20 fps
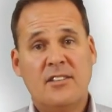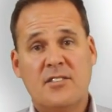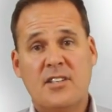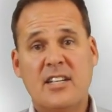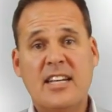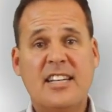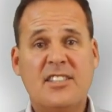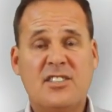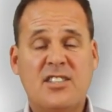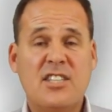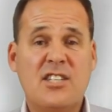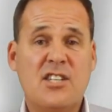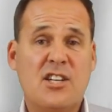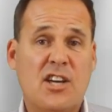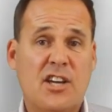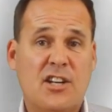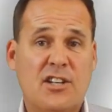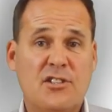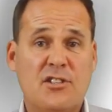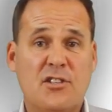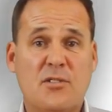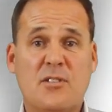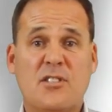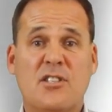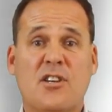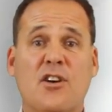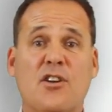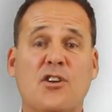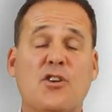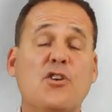The next thing you're going to do is
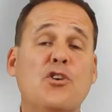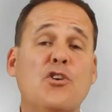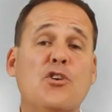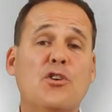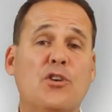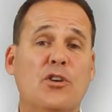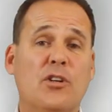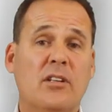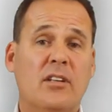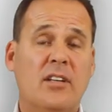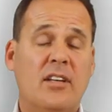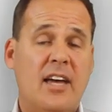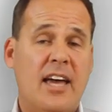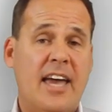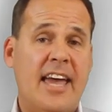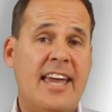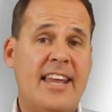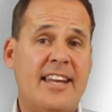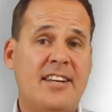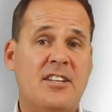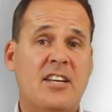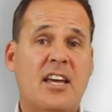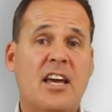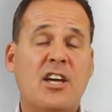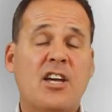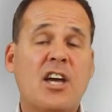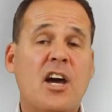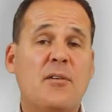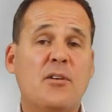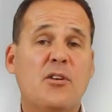go to Google and
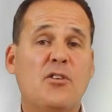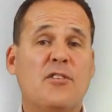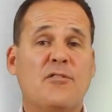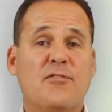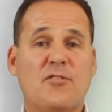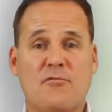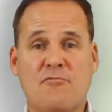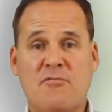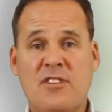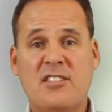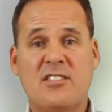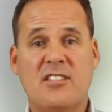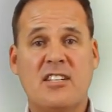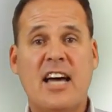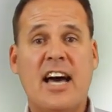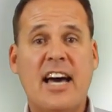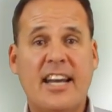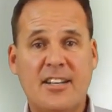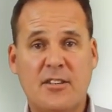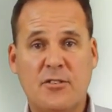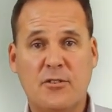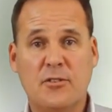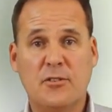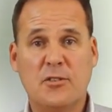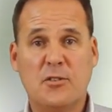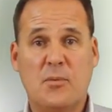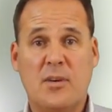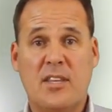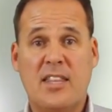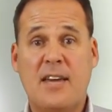go and look for recent
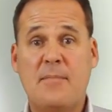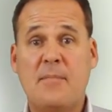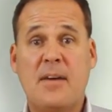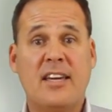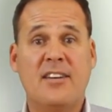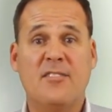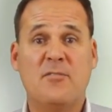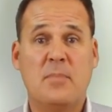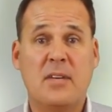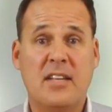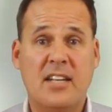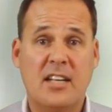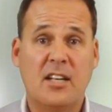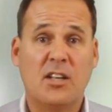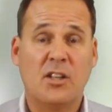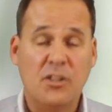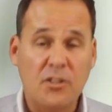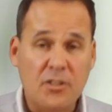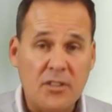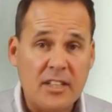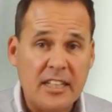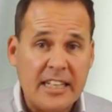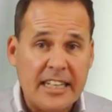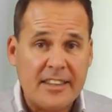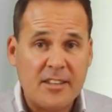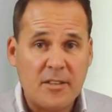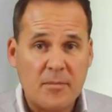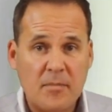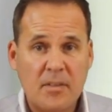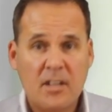articles where they may have been included
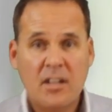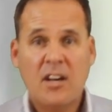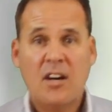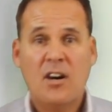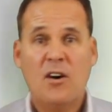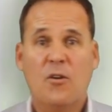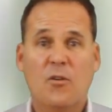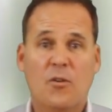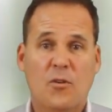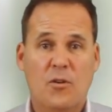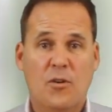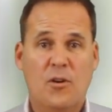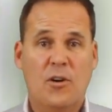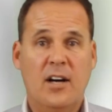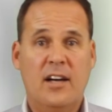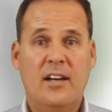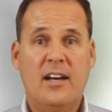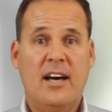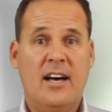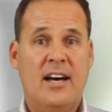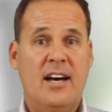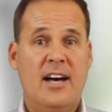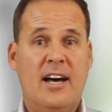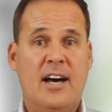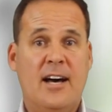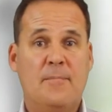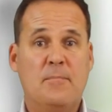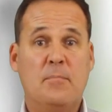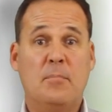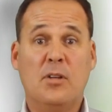in them, or
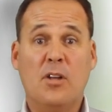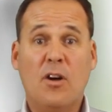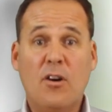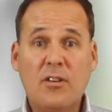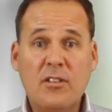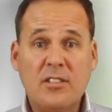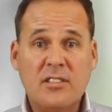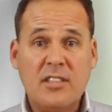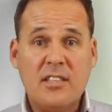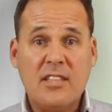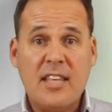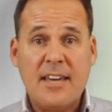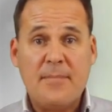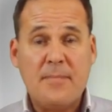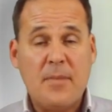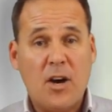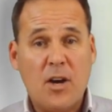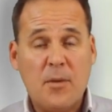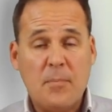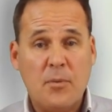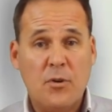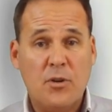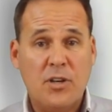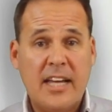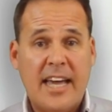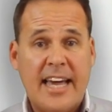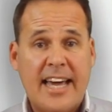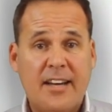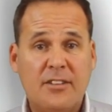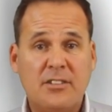blogs that they might put
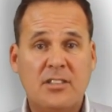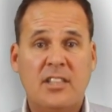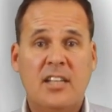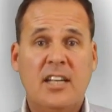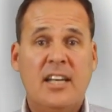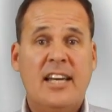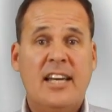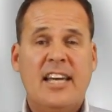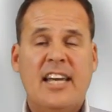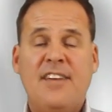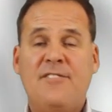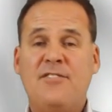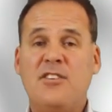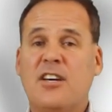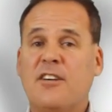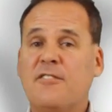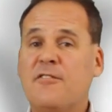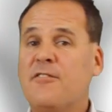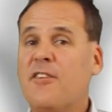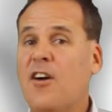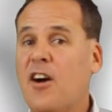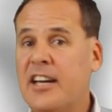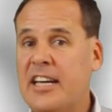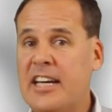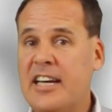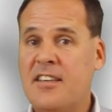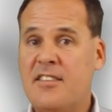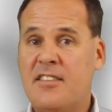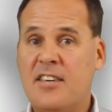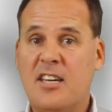out. If you can find
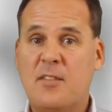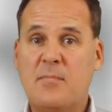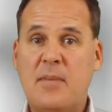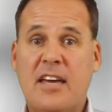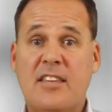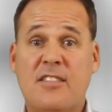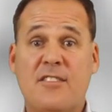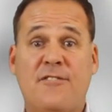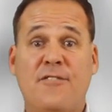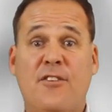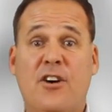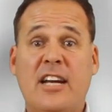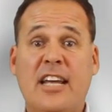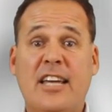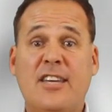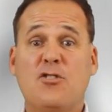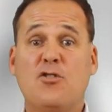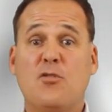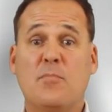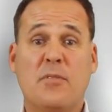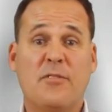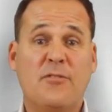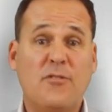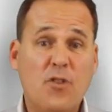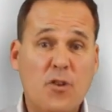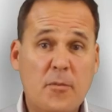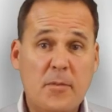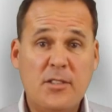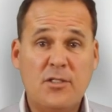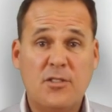anything about the financial
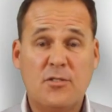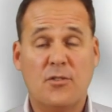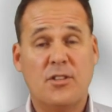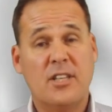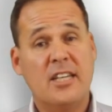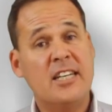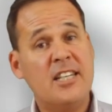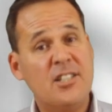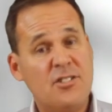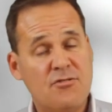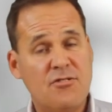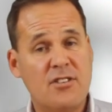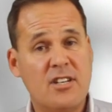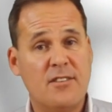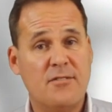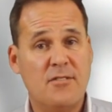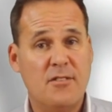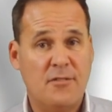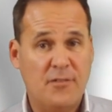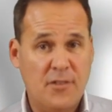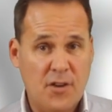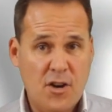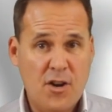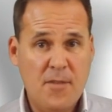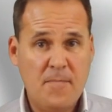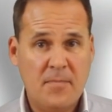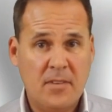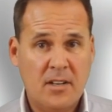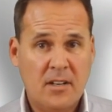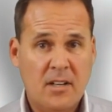performance or the history of the
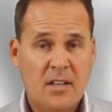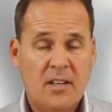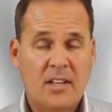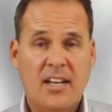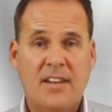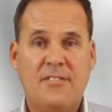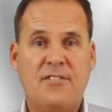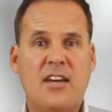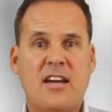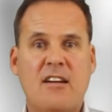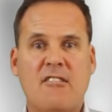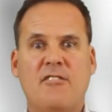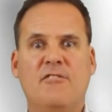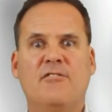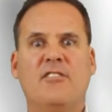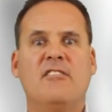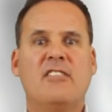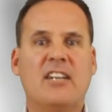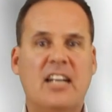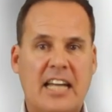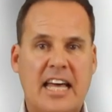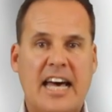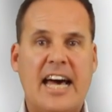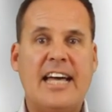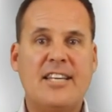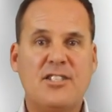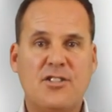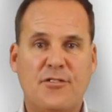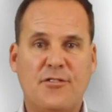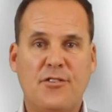firm, if they are a very
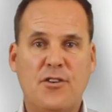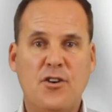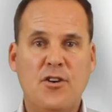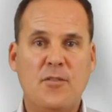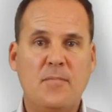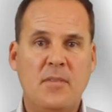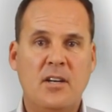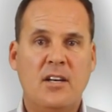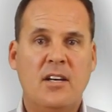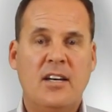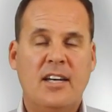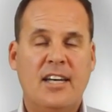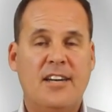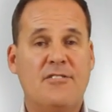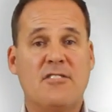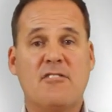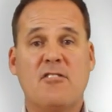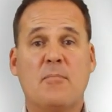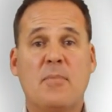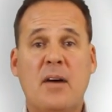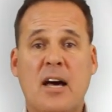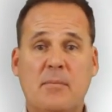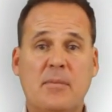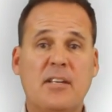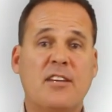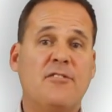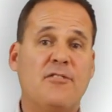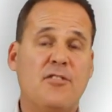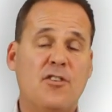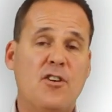large firm, if they're a
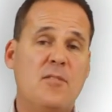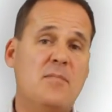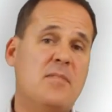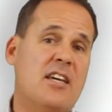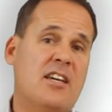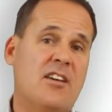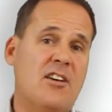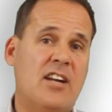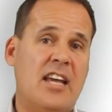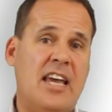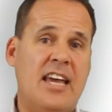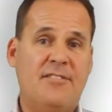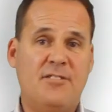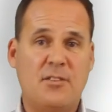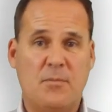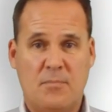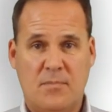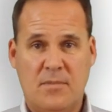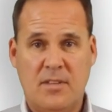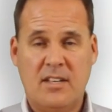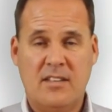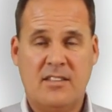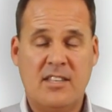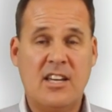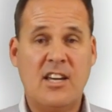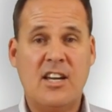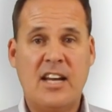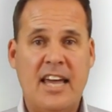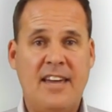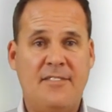public firm, they're going to have
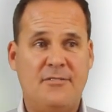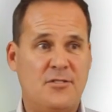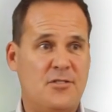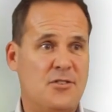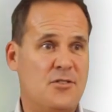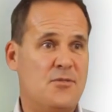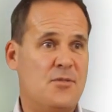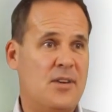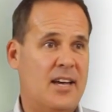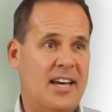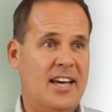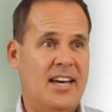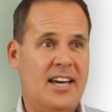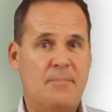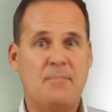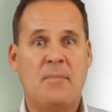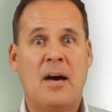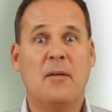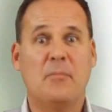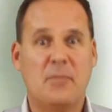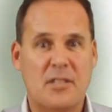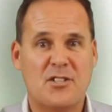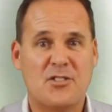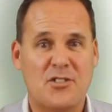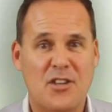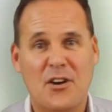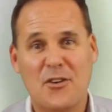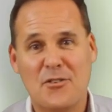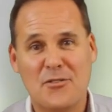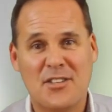to publish
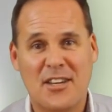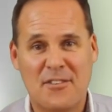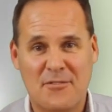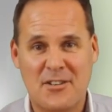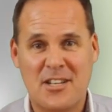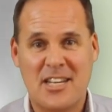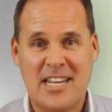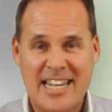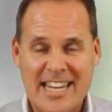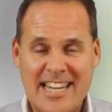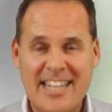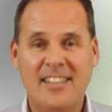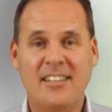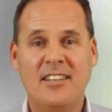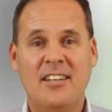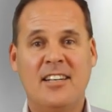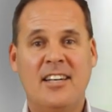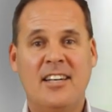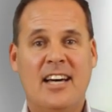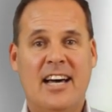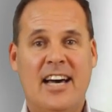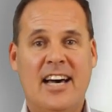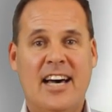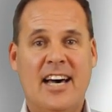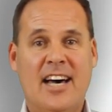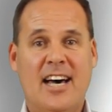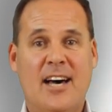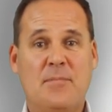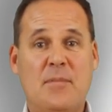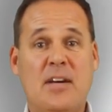those every year.
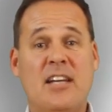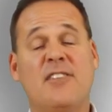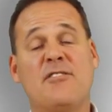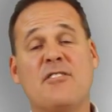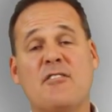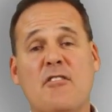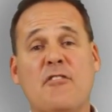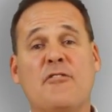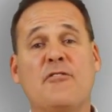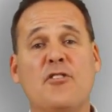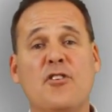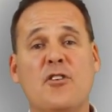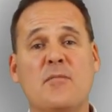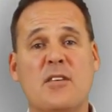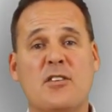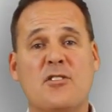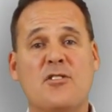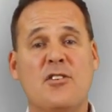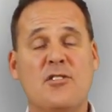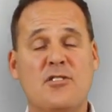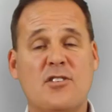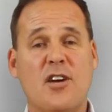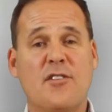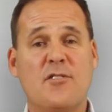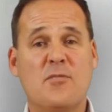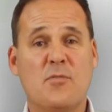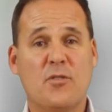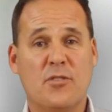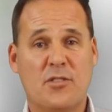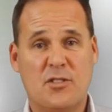And if they're a firm that turns
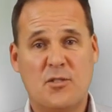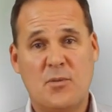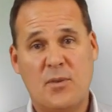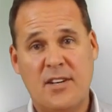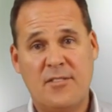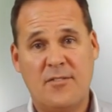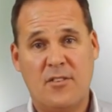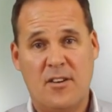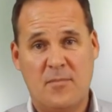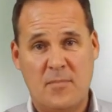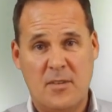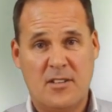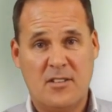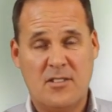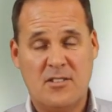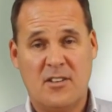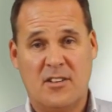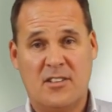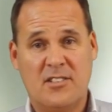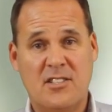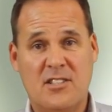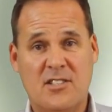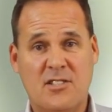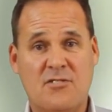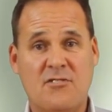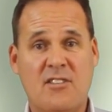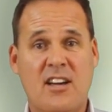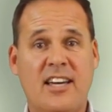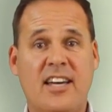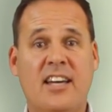over more than $25 million in
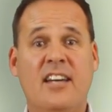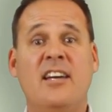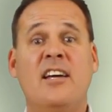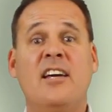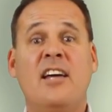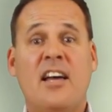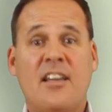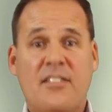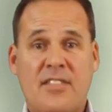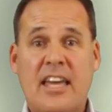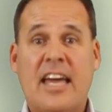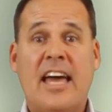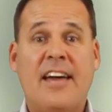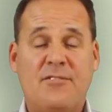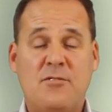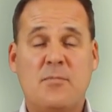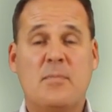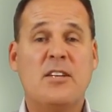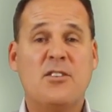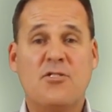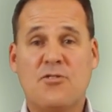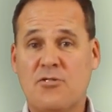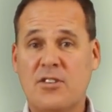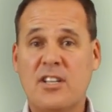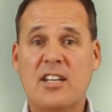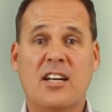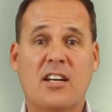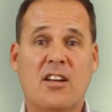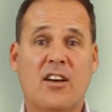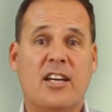Australia, they have to be
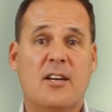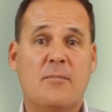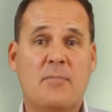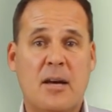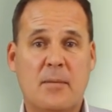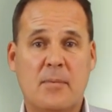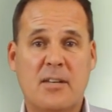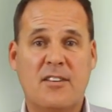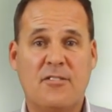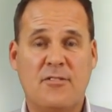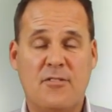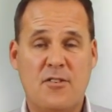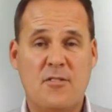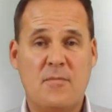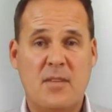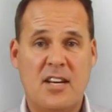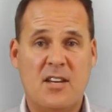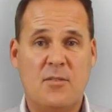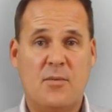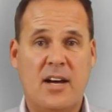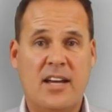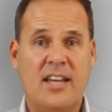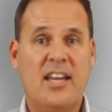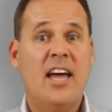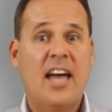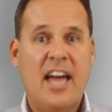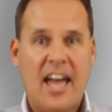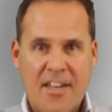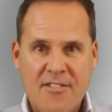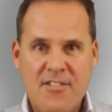treated like a public firm anyway,
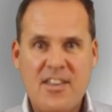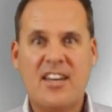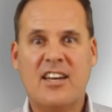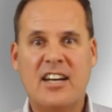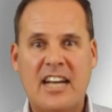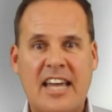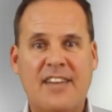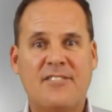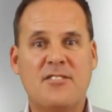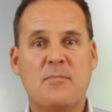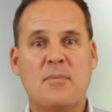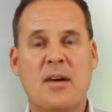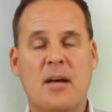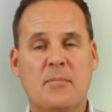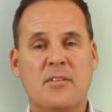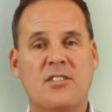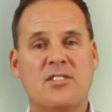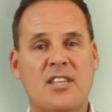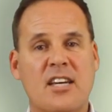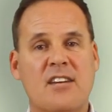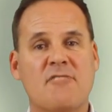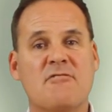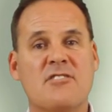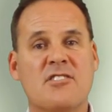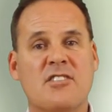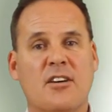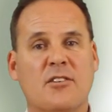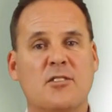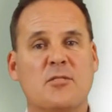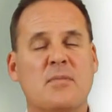and they're going to have to publish their
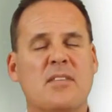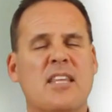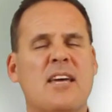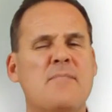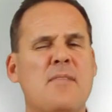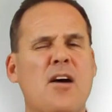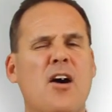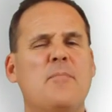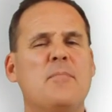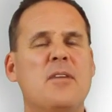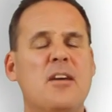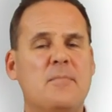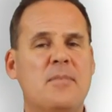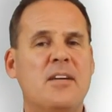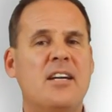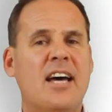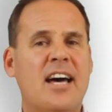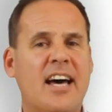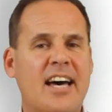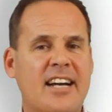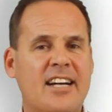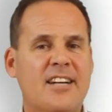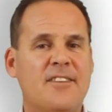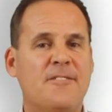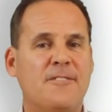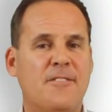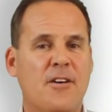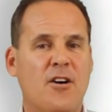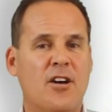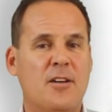results, but they might be a bit harder to
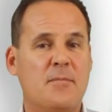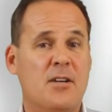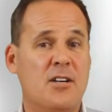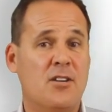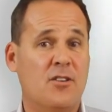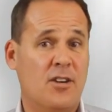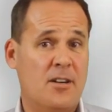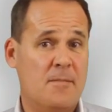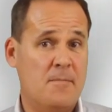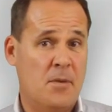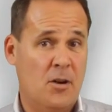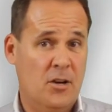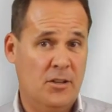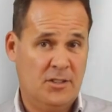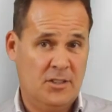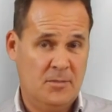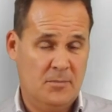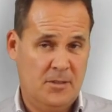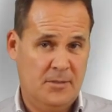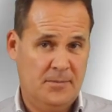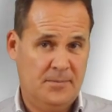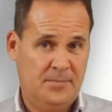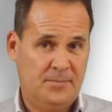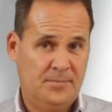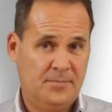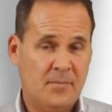find, but not impossible.